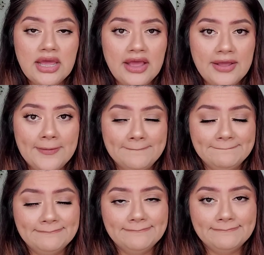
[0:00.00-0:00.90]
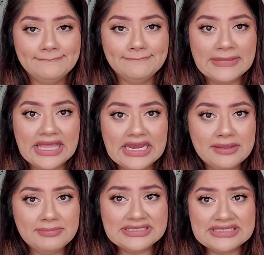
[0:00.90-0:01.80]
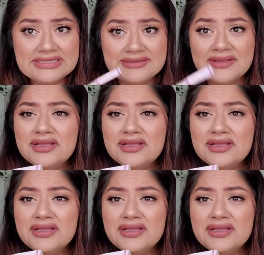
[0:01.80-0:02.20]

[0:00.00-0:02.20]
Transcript: Um, and I miss it.